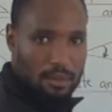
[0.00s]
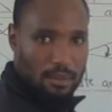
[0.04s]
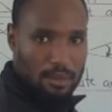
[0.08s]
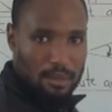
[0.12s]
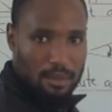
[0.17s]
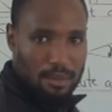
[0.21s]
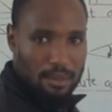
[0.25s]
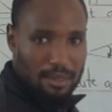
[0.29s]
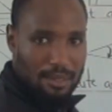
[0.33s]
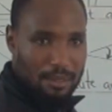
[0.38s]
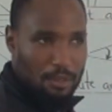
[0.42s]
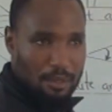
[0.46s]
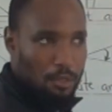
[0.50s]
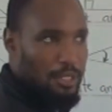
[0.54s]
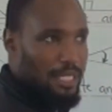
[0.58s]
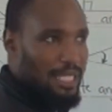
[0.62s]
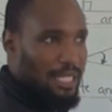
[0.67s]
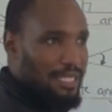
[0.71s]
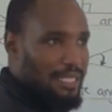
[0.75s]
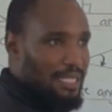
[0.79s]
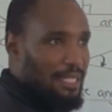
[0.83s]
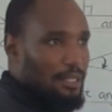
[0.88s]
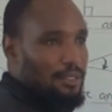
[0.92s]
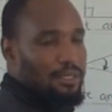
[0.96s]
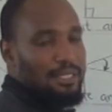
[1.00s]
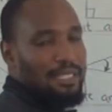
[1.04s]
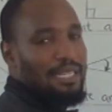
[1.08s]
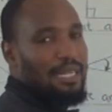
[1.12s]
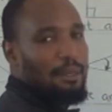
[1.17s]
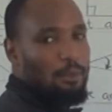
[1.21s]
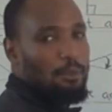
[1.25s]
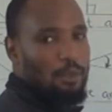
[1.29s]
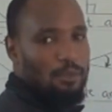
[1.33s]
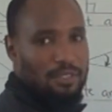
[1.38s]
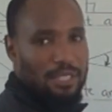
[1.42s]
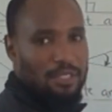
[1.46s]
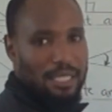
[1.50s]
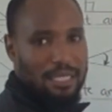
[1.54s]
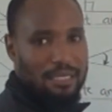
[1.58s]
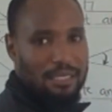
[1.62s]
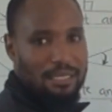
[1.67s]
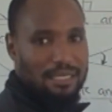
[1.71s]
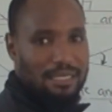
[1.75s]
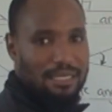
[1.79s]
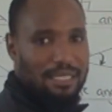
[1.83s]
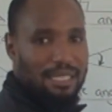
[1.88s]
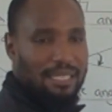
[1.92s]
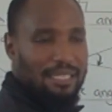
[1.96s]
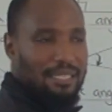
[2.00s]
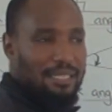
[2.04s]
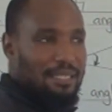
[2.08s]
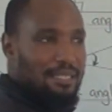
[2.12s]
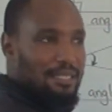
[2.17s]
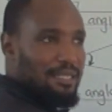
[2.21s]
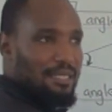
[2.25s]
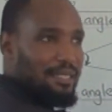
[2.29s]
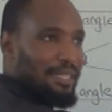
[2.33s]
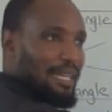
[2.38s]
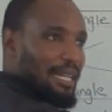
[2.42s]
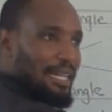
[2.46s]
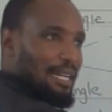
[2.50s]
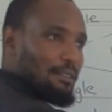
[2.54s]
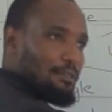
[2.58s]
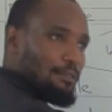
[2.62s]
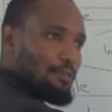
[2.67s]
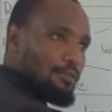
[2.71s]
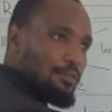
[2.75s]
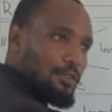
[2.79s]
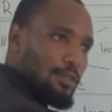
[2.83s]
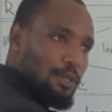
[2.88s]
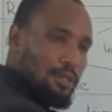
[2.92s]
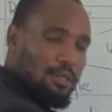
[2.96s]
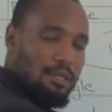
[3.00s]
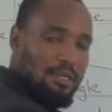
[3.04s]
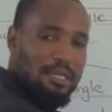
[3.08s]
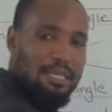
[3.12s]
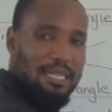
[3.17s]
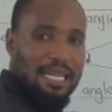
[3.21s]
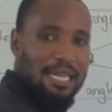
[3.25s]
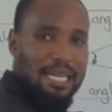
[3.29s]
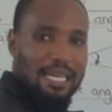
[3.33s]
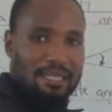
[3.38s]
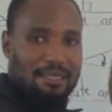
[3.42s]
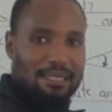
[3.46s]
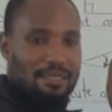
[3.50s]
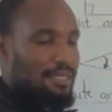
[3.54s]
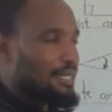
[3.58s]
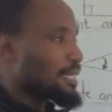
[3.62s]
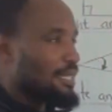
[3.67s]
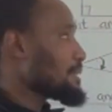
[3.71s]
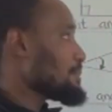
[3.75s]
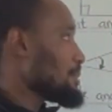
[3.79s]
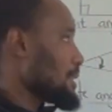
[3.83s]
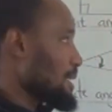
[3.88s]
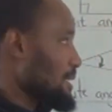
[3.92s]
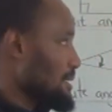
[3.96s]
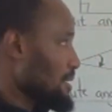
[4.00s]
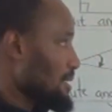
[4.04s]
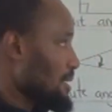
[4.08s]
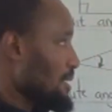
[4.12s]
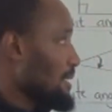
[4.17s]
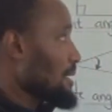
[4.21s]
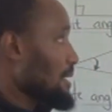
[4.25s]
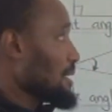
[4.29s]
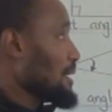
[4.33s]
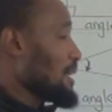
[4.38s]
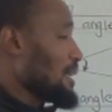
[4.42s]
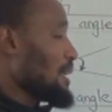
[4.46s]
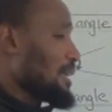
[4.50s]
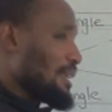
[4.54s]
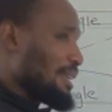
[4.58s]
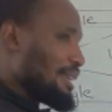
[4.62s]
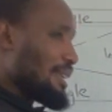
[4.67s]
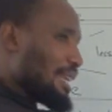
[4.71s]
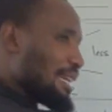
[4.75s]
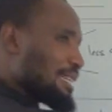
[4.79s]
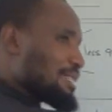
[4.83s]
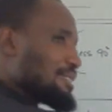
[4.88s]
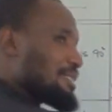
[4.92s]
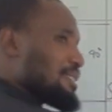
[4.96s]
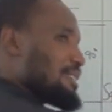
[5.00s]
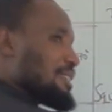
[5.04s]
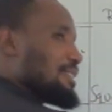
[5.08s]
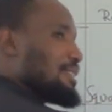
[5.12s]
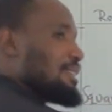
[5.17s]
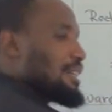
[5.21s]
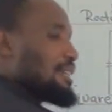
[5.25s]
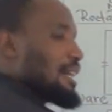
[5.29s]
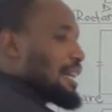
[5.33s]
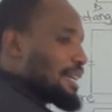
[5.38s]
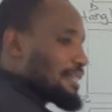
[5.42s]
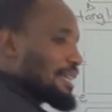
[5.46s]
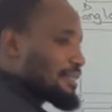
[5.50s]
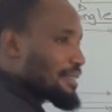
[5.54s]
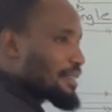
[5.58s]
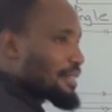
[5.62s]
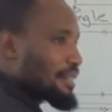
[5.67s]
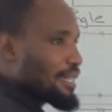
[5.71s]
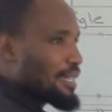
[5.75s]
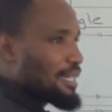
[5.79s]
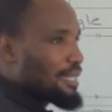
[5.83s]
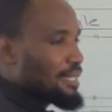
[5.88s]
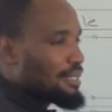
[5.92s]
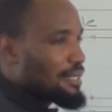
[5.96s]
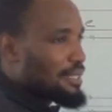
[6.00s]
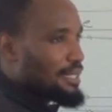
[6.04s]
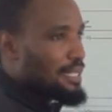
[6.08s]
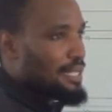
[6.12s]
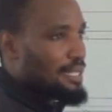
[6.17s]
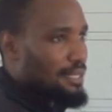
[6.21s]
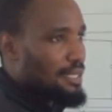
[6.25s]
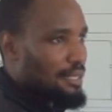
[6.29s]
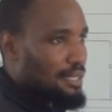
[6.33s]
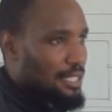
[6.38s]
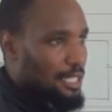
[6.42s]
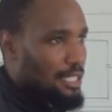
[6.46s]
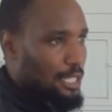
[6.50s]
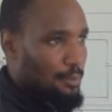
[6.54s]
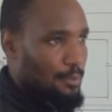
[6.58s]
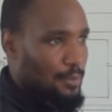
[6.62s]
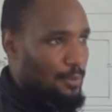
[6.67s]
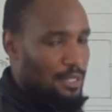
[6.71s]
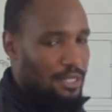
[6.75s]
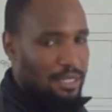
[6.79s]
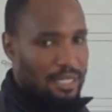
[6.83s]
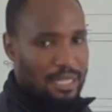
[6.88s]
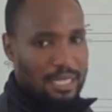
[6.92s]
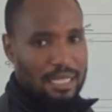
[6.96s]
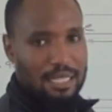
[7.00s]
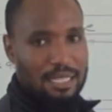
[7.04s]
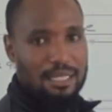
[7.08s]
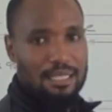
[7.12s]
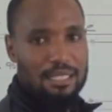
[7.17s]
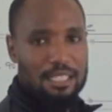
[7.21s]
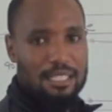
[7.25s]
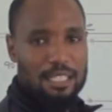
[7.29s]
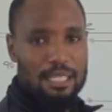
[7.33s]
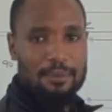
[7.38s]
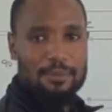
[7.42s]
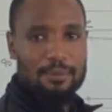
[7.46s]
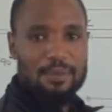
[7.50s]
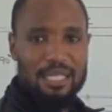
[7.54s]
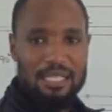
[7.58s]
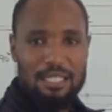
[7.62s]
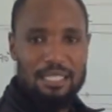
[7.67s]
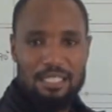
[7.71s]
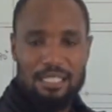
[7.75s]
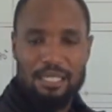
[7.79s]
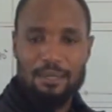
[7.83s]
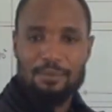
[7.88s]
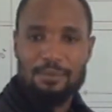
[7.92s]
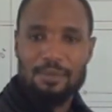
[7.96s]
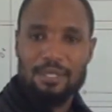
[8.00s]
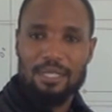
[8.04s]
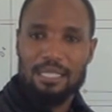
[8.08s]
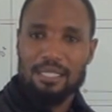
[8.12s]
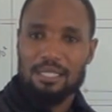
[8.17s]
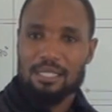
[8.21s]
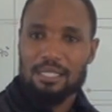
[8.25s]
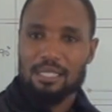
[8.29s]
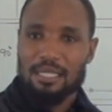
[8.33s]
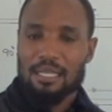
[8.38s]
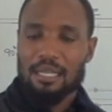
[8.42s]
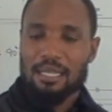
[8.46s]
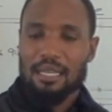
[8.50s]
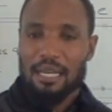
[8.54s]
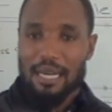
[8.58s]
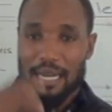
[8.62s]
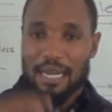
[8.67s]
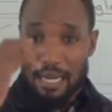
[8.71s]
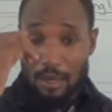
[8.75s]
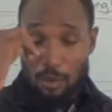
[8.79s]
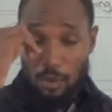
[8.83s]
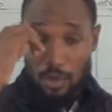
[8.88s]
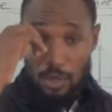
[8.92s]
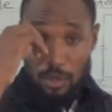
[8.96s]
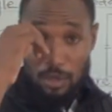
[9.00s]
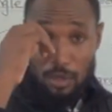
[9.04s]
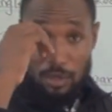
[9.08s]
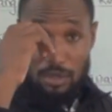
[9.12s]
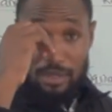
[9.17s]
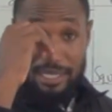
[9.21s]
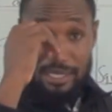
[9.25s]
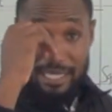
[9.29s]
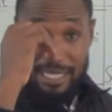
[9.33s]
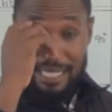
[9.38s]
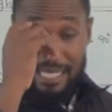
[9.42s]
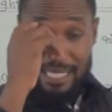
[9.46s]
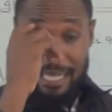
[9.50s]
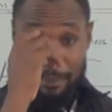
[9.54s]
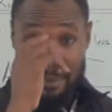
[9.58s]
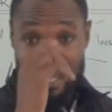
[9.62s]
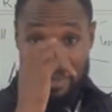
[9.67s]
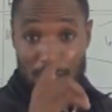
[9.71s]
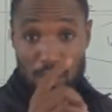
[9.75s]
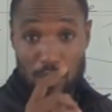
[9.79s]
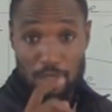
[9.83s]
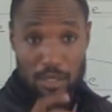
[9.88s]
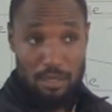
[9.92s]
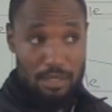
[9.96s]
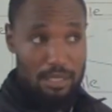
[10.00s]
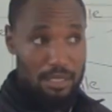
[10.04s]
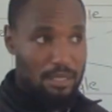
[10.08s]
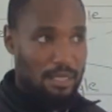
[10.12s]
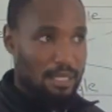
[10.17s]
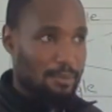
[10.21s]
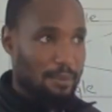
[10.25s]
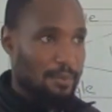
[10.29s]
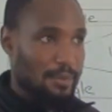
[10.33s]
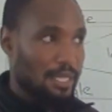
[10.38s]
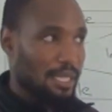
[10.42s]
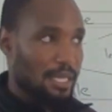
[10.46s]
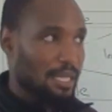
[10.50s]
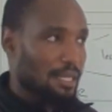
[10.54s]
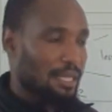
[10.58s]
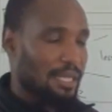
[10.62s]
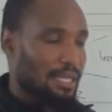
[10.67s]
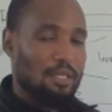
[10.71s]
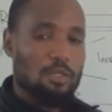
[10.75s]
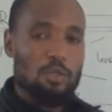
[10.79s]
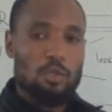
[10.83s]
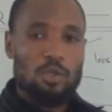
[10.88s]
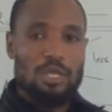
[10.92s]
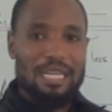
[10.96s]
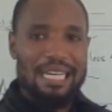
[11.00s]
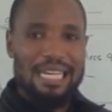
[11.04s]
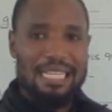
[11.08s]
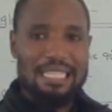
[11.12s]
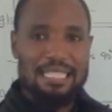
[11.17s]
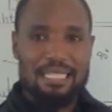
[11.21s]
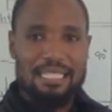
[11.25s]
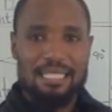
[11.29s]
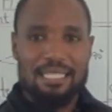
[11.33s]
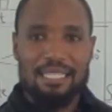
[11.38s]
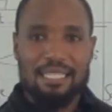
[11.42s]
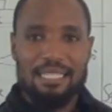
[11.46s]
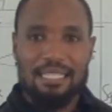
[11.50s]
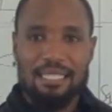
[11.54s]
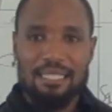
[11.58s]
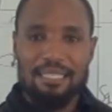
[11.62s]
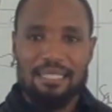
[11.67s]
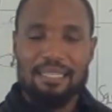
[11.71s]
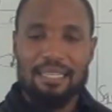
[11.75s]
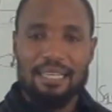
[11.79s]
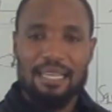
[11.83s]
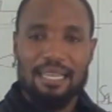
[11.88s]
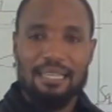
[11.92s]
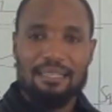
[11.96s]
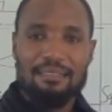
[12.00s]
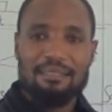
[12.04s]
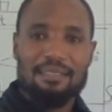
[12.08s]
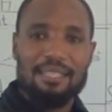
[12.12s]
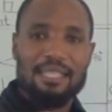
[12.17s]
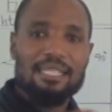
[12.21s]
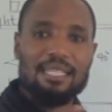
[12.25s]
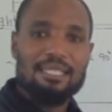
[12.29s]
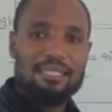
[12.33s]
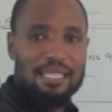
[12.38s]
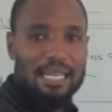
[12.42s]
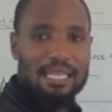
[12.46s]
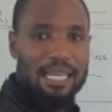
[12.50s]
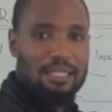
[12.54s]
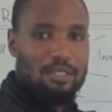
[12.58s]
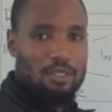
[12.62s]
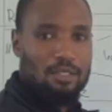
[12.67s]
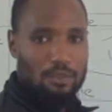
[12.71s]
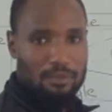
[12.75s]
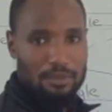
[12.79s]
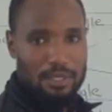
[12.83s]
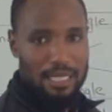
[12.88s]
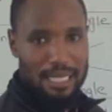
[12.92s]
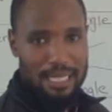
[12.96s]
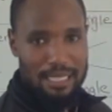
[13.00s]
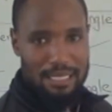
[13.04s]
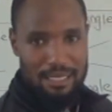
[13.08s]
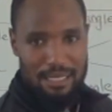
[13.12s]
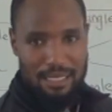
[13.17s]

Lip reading: You just count the number of sides. That is, they have 4 line segments. Lastly are 3D shapes. 3D shapes are shapes that we call 3-dimensional shapes that you can see nearly 3 sides of that